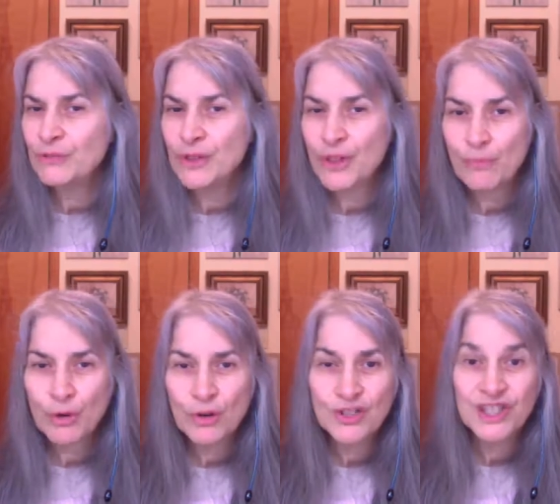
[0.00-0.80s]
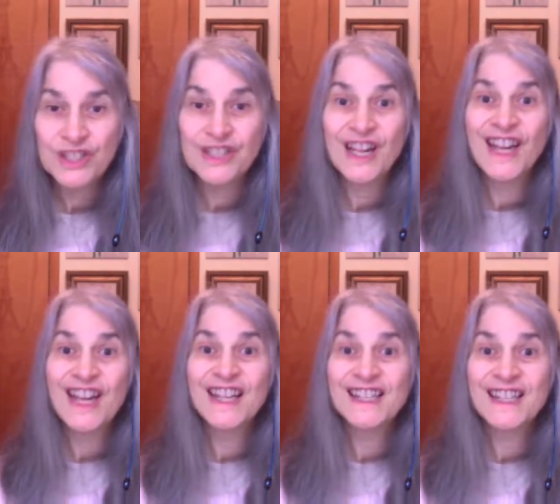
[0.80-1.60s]
with a purchase
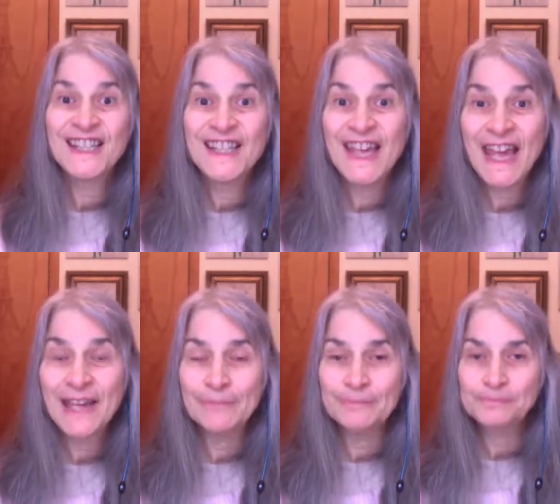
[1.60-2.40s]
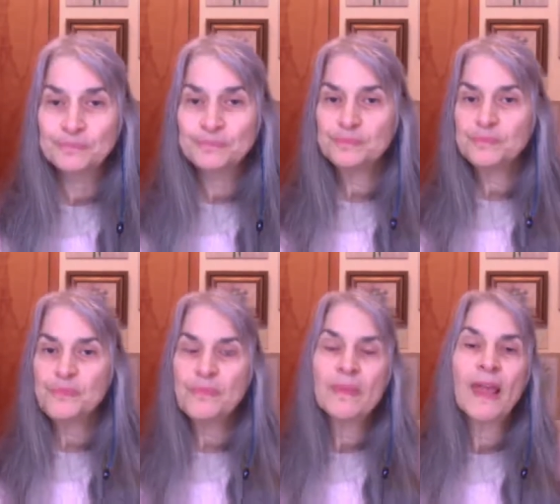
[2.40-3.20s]
today.
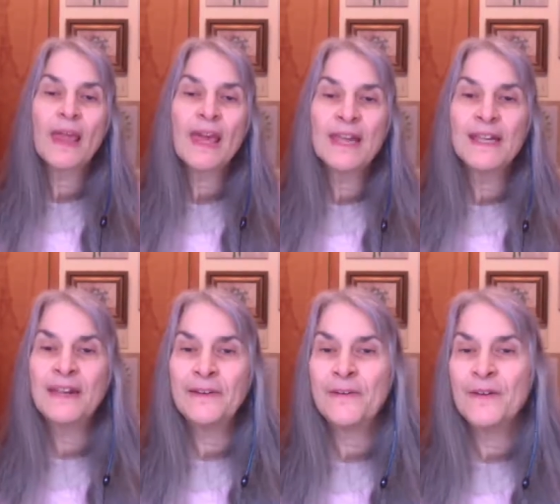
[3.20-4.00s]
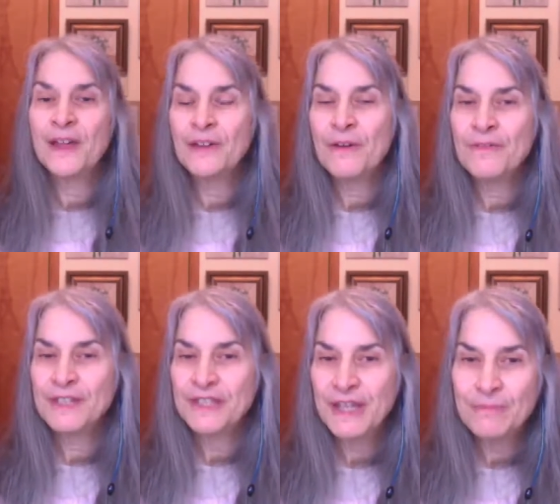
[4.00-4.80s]
Now, you haven't
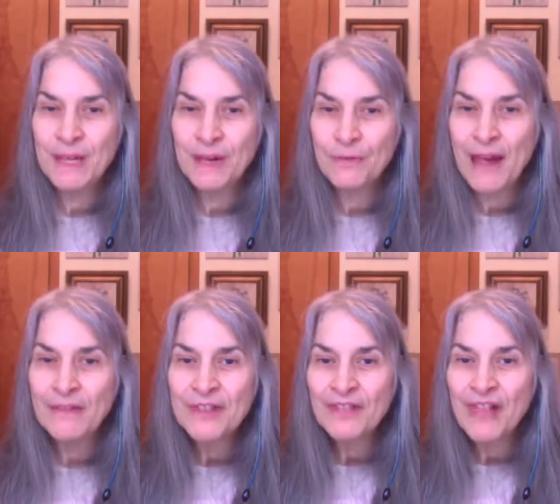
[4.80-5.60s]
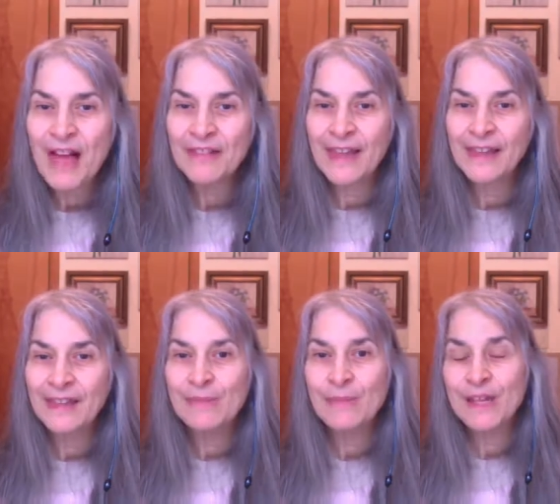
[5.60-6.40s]
seen me around a lot
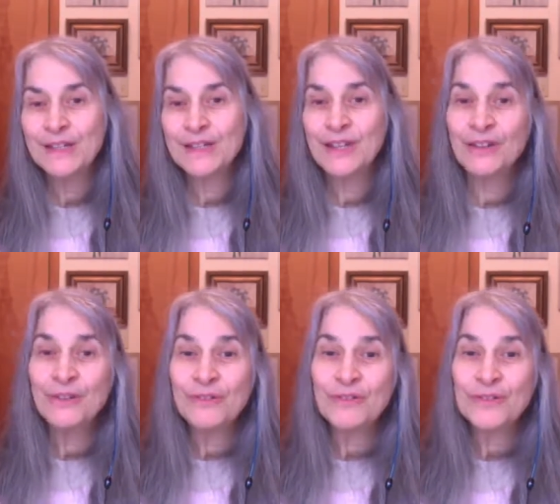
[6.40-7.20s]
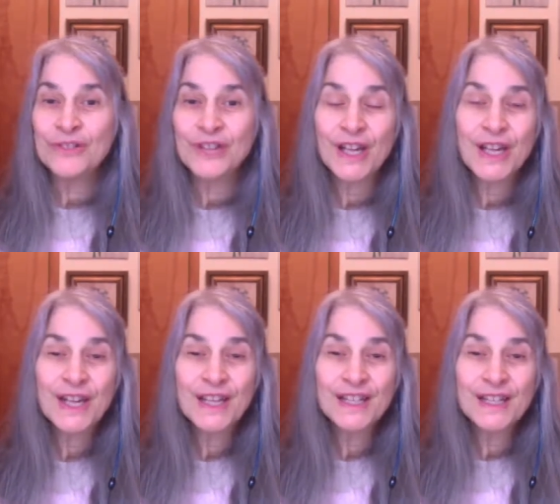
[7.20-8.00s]
lately because the universe
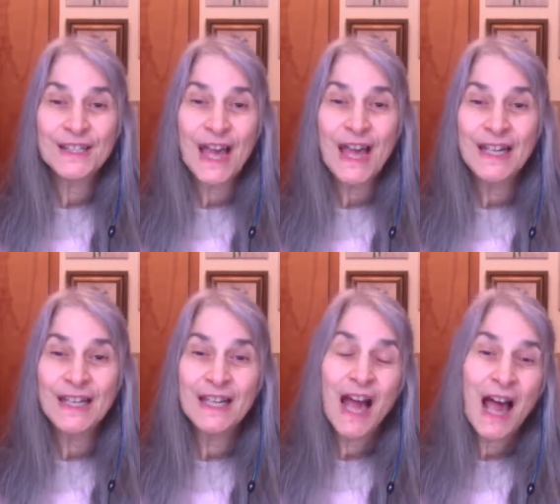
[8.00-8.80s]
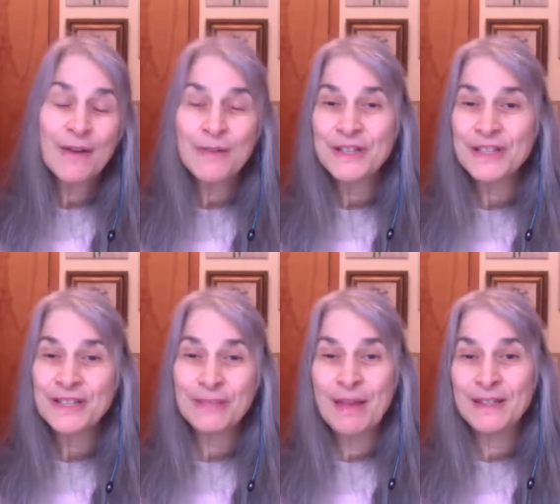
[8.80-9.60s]
decided I wasn't
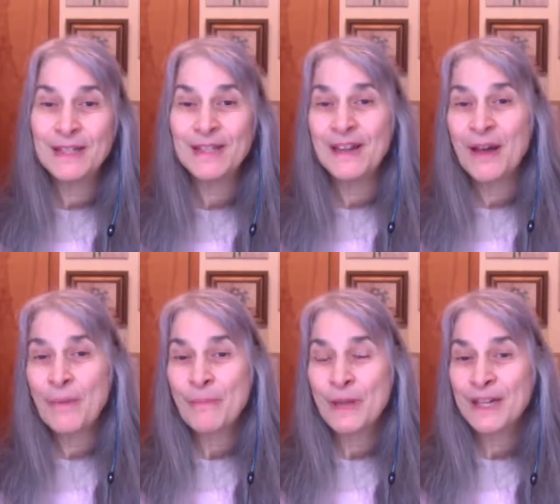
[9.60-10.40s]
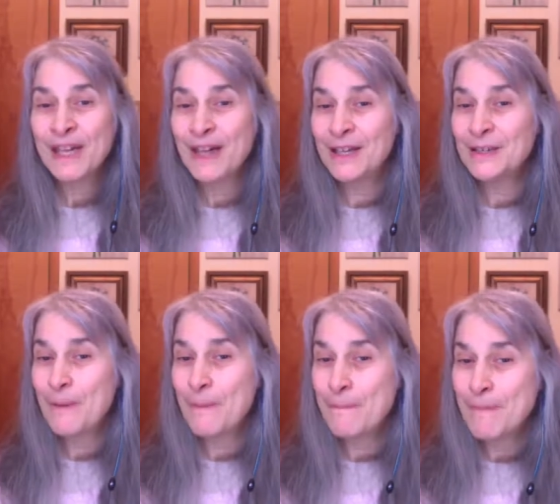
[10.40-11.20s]
spending money on
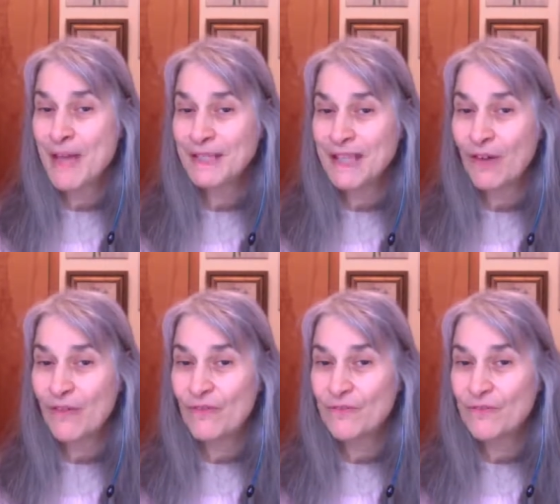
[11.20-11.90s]
myself.